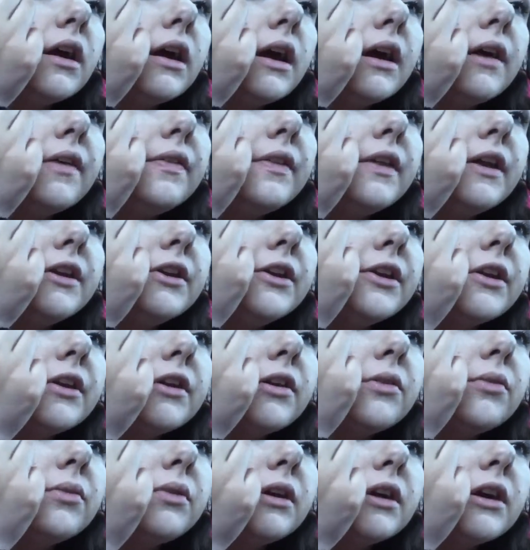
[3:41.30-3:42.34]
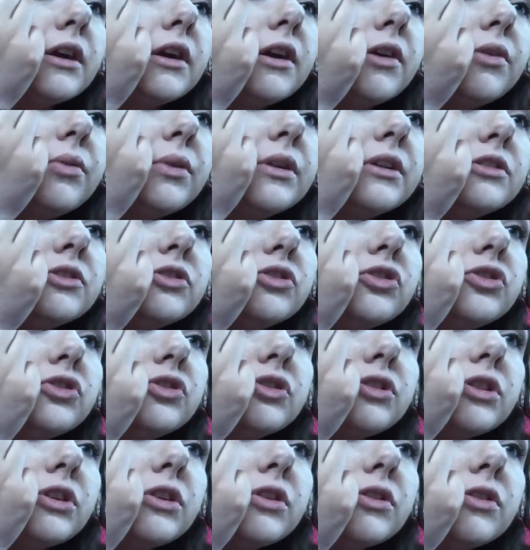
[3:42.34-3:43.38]
and then you're going to want to go in
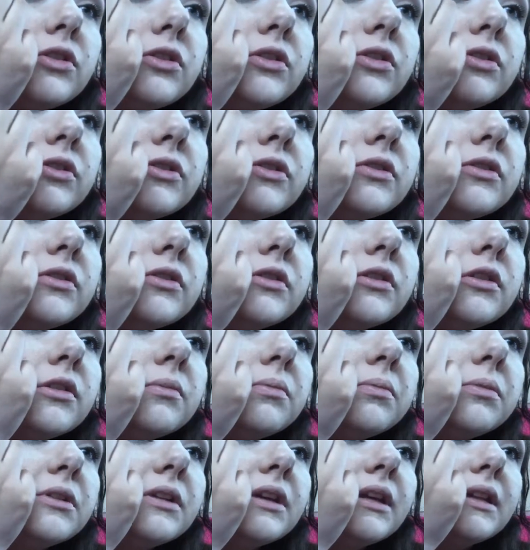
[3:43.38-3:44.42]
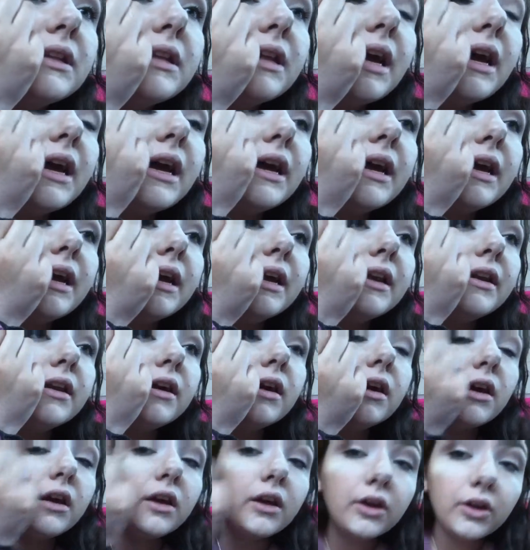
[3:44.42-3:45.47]
circles to blend that in
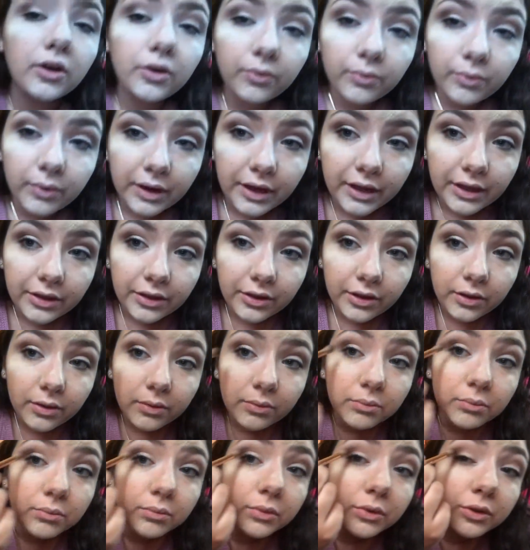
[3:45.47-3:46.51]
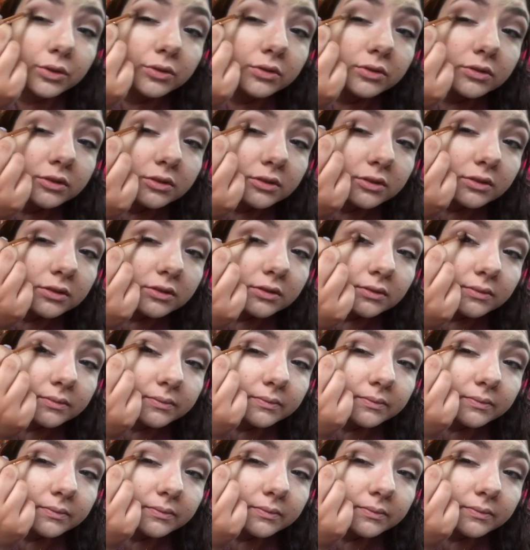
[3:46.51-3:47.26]
with Mousse.